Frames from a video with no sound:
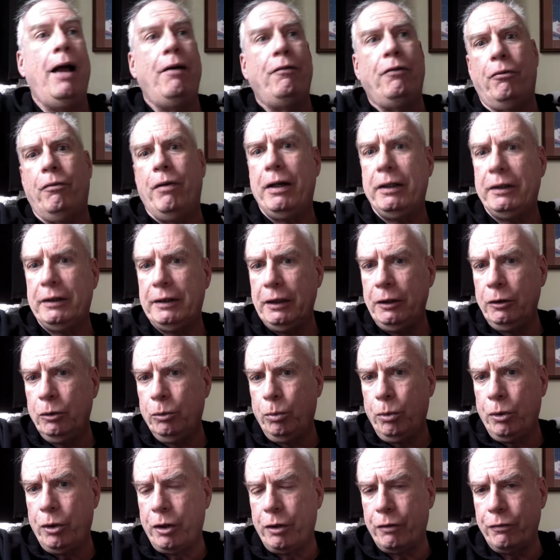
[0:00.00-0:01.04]
have not read a single
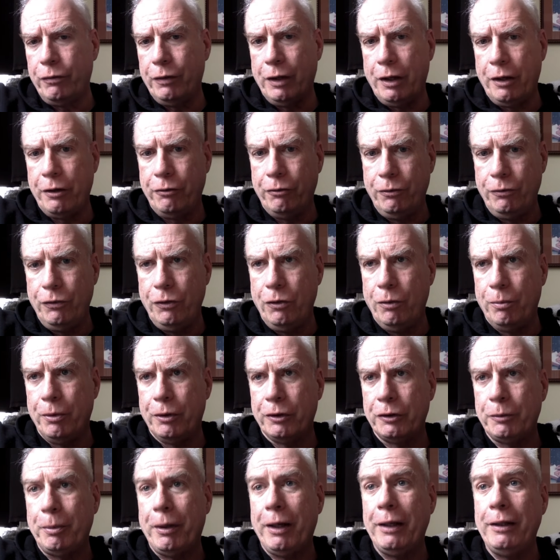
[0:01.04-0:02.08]
word of the London Review of
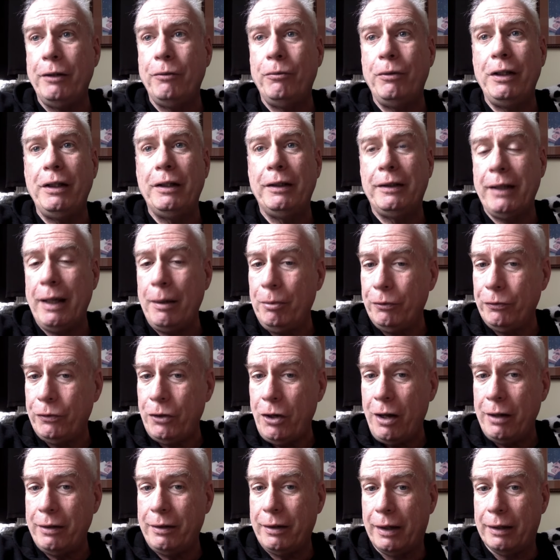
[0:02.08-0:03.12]
Books, but I did read the table of
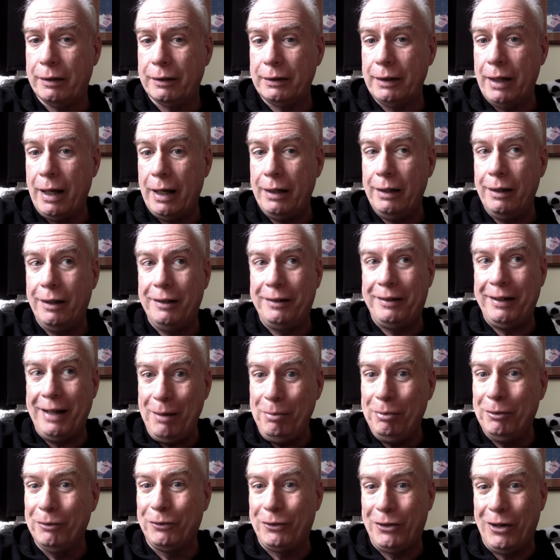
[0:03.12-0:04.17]
contents, and the
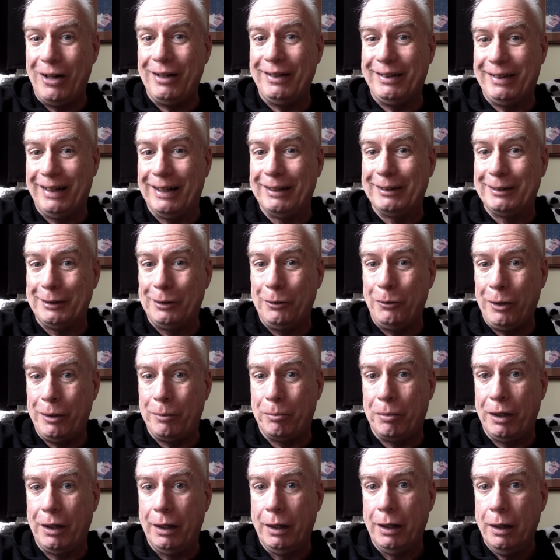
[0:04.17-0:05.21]
table of contents annoyed
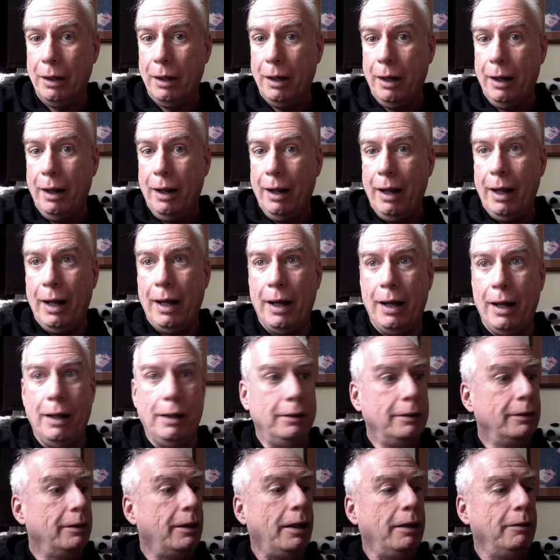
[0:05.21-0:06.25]
me.
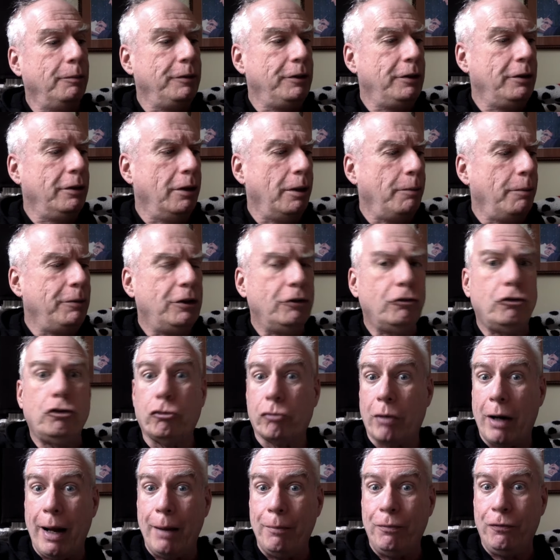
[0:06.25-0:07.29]
Uh, let me
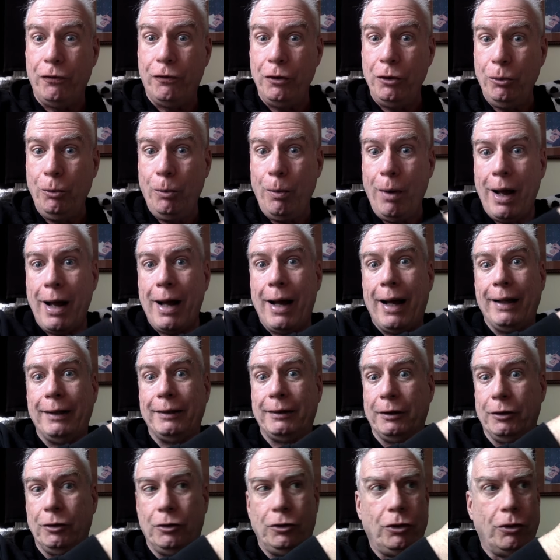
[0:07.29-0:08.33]
describe for you why,
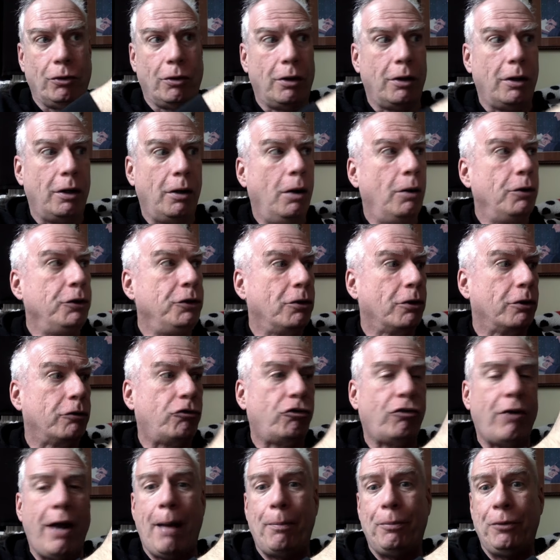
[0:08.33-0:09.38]
since you're uh, you're
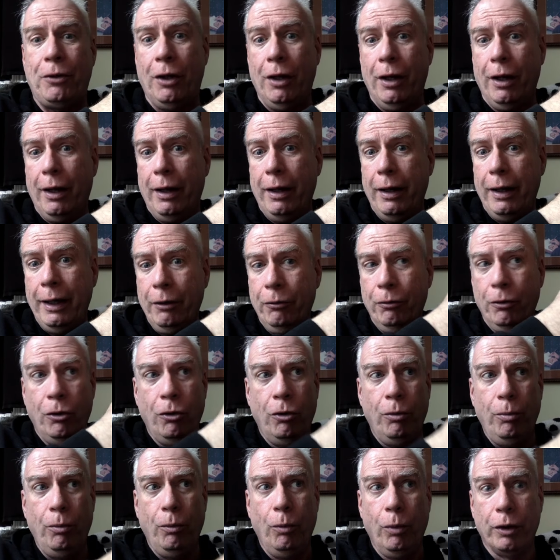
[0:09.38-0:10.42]
trapped in a
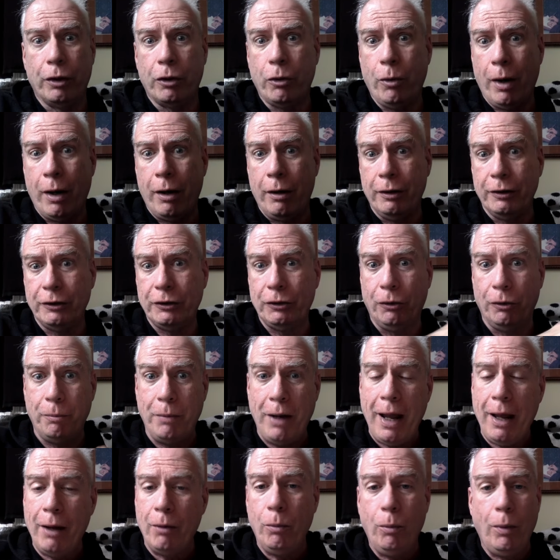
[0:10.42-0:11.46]
room with a querulous old
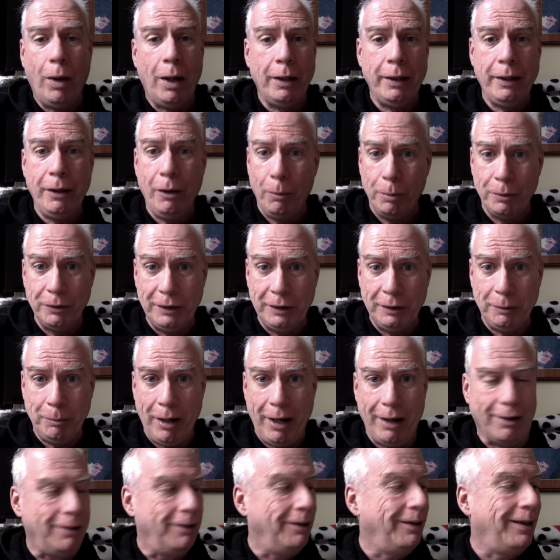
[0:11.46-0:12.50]
man while he opens his mail.